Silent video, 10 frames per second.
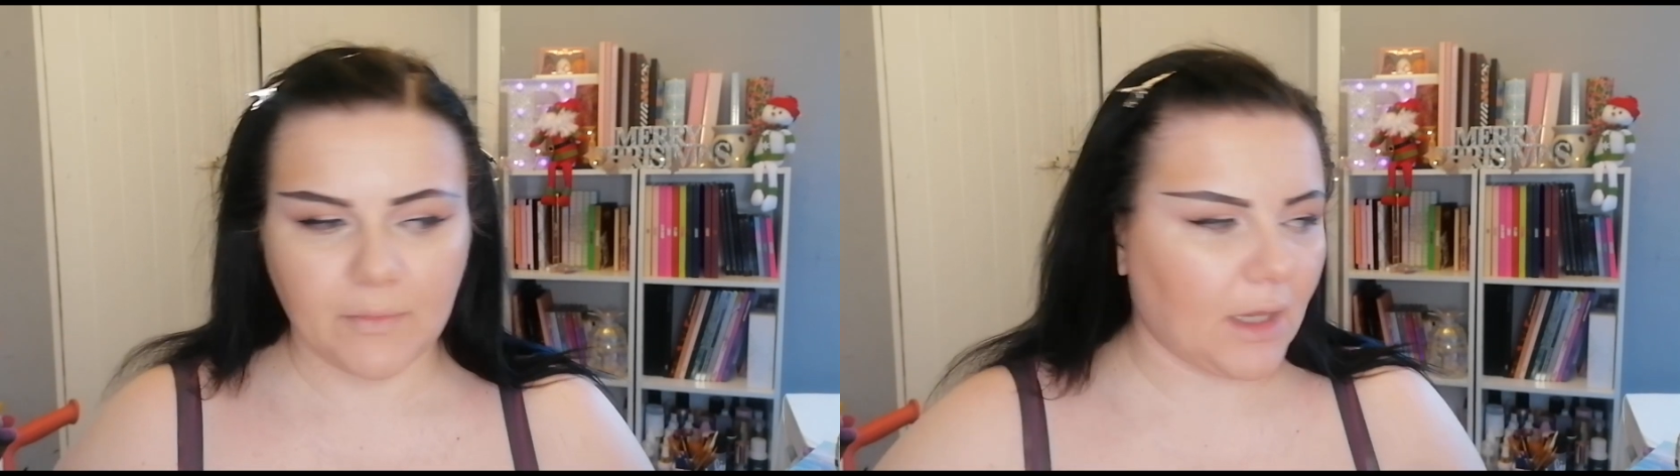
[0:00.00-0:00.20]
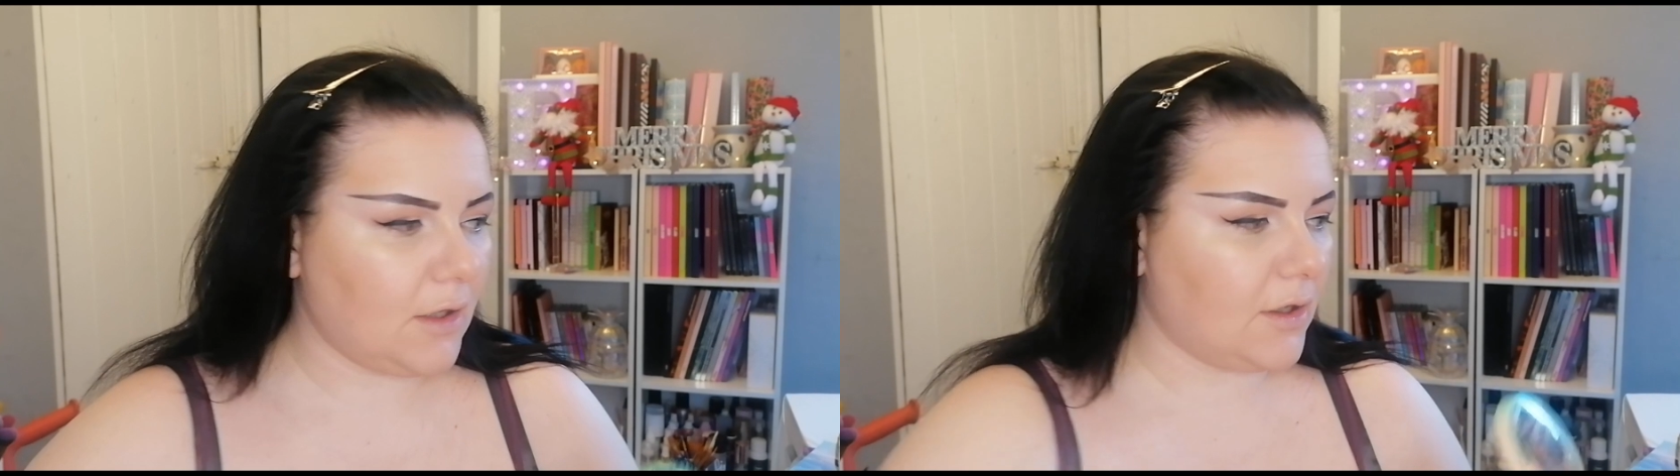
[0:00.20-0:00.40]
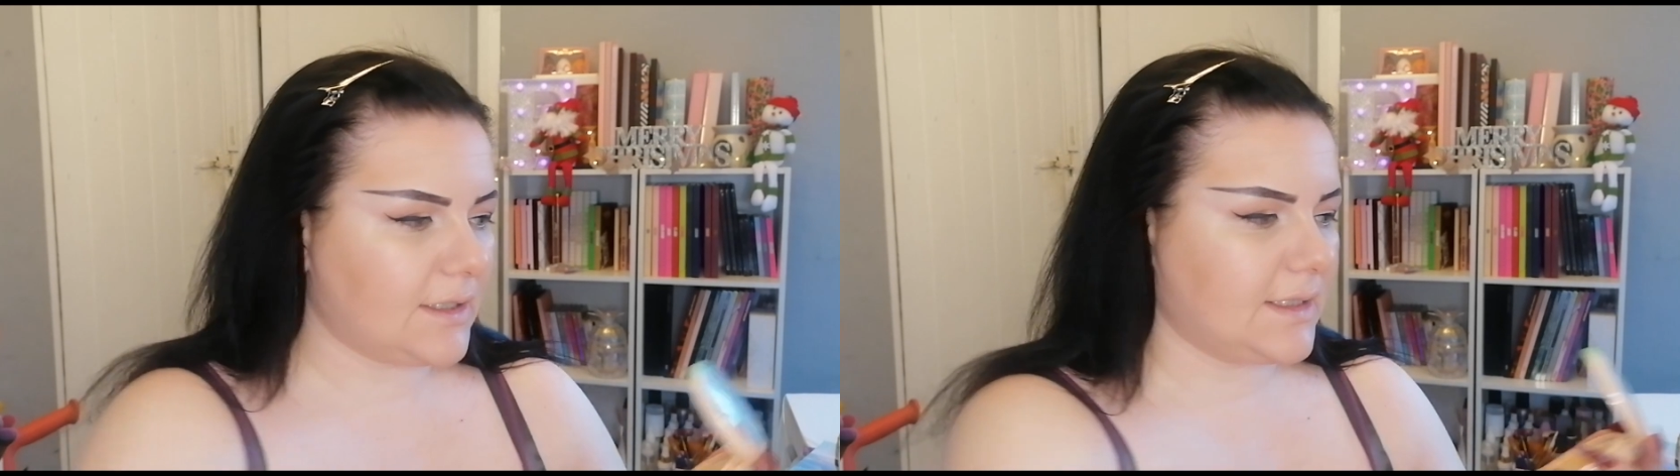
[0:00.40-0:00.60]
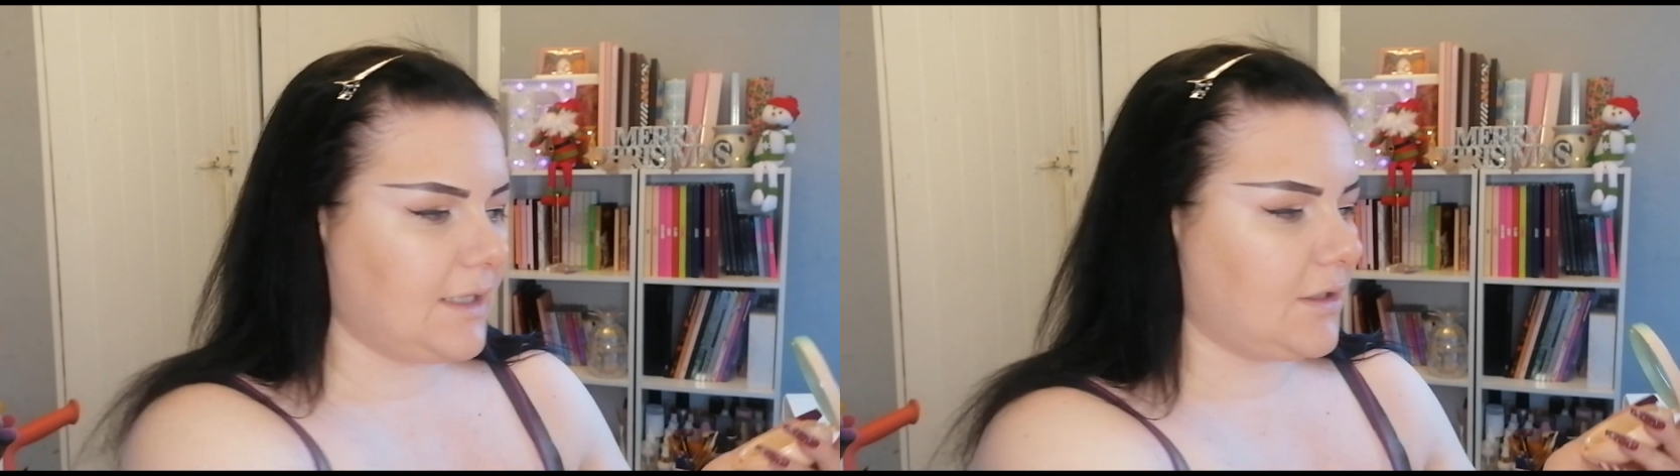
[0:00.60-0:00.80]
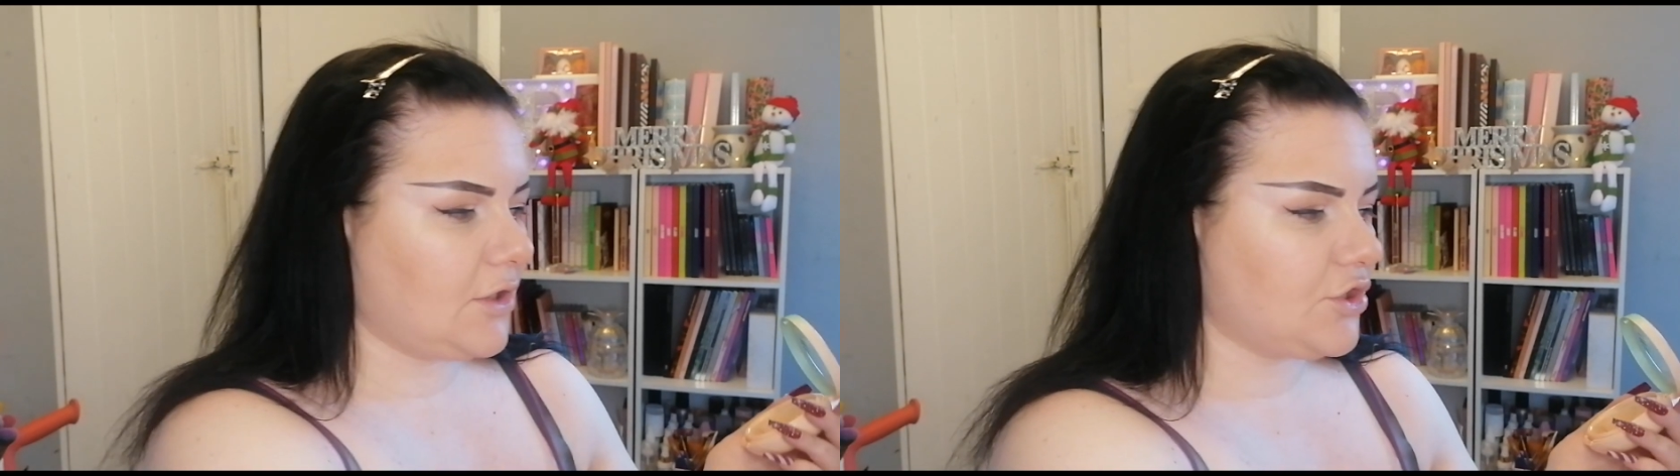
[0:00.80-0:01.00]
And like I
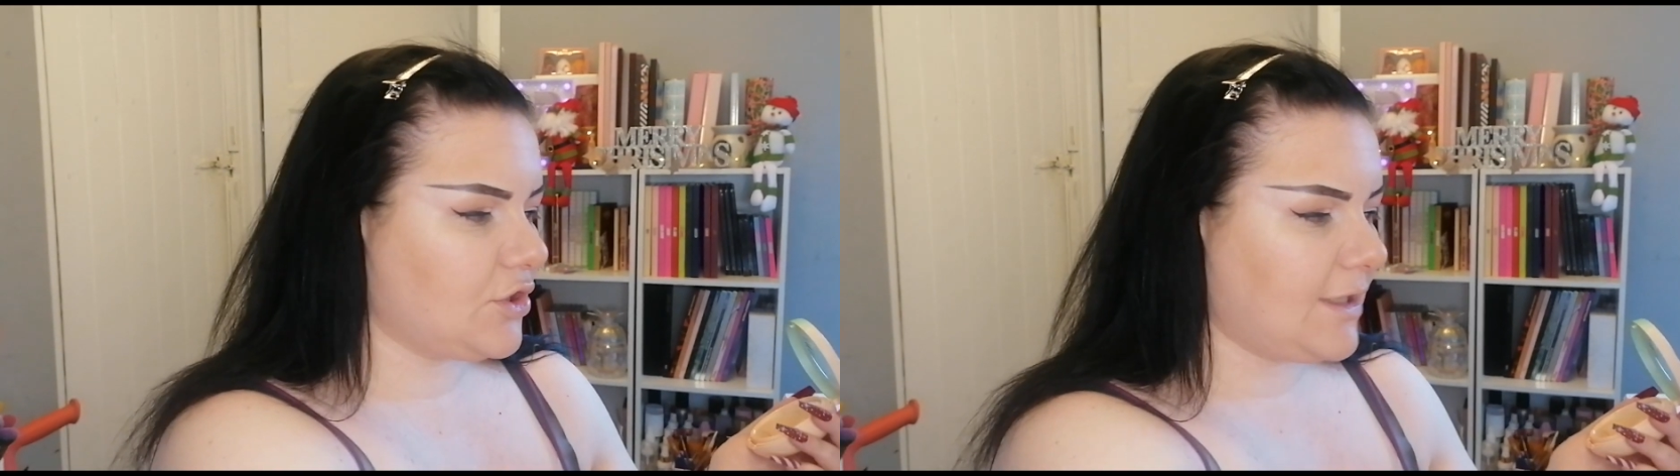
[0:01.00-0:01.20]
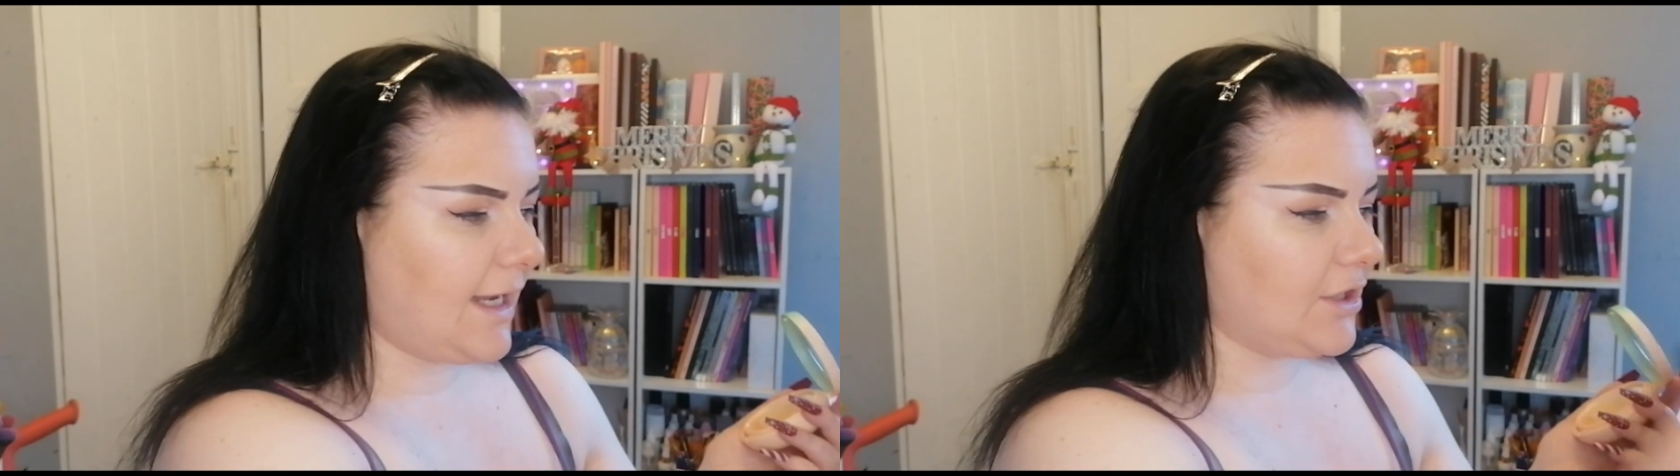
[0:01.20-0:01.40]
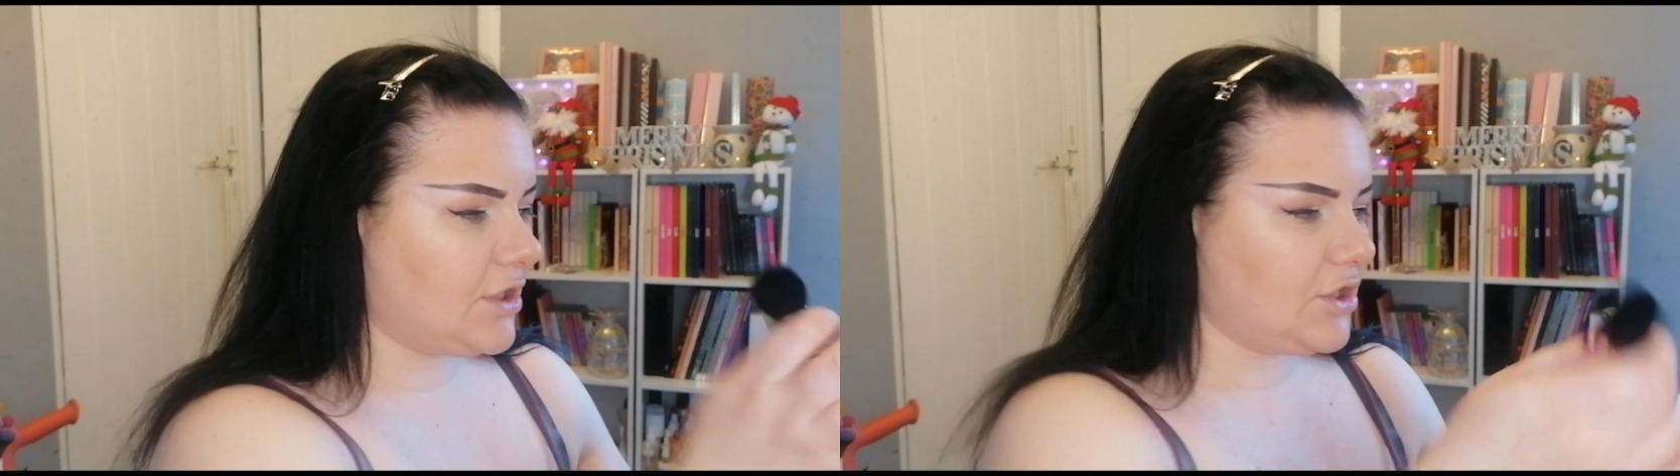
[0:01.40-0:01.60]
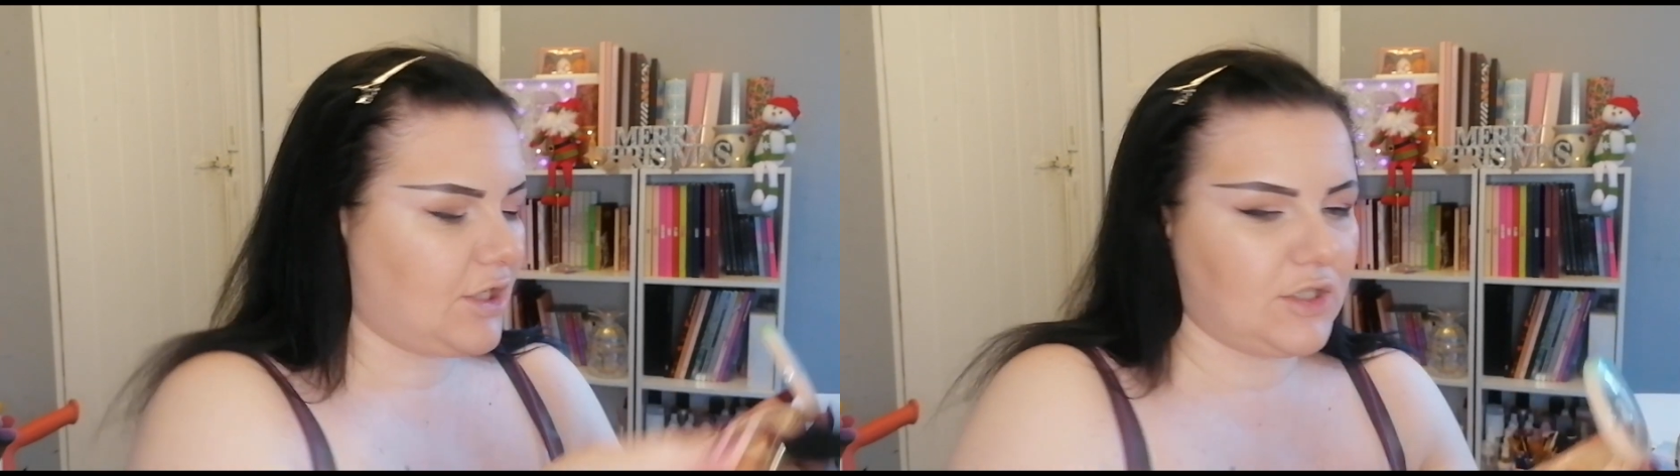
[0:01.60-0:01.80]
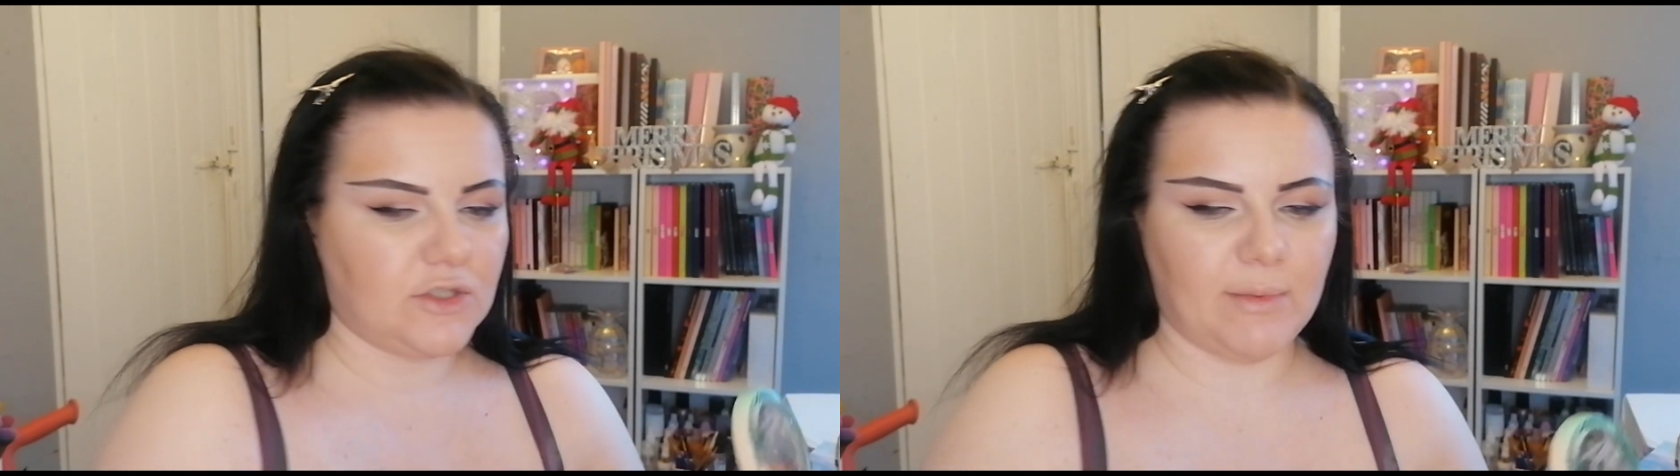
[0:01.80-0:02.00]
said, I should actually
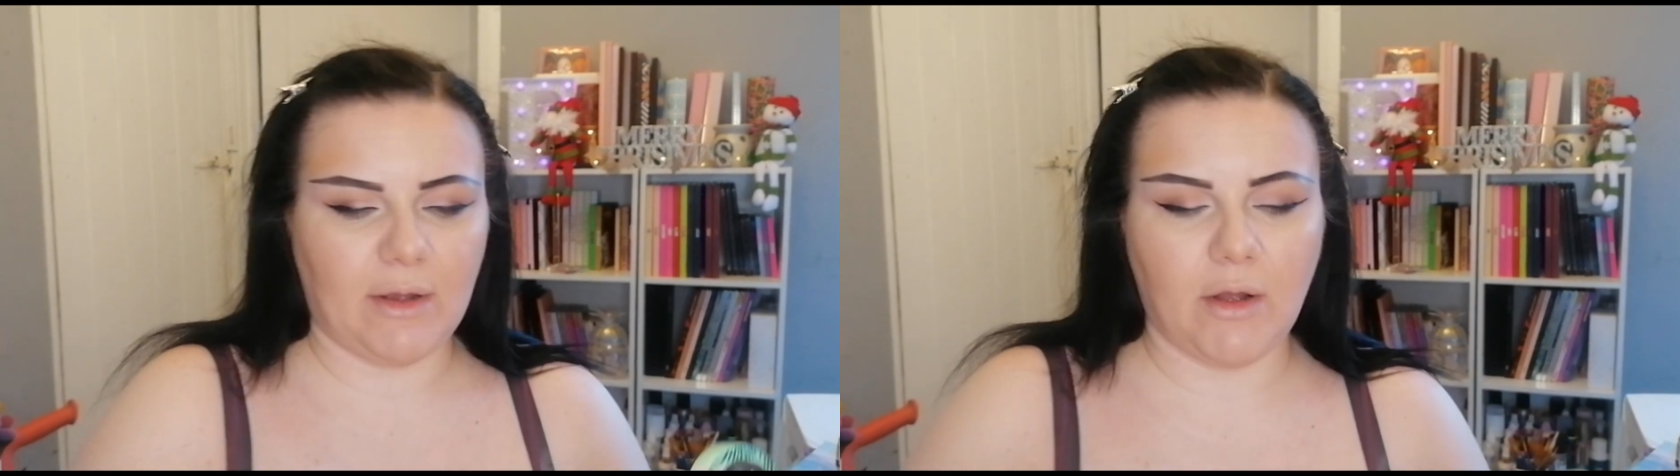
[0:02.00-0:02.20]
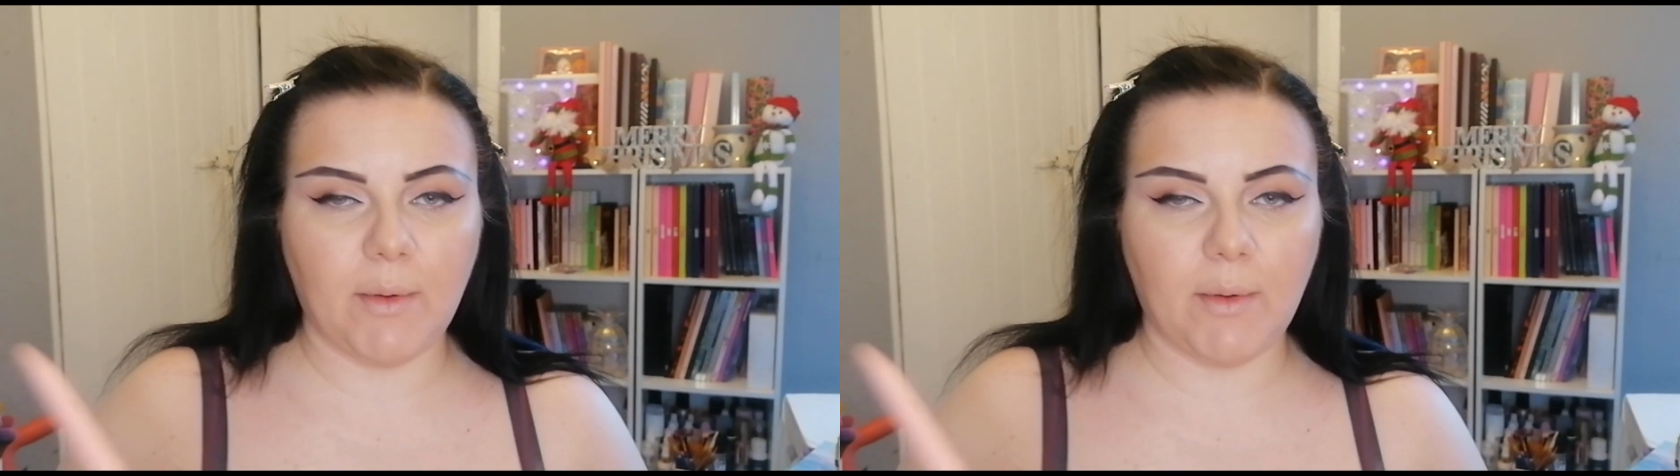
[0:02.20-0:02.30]
change them out.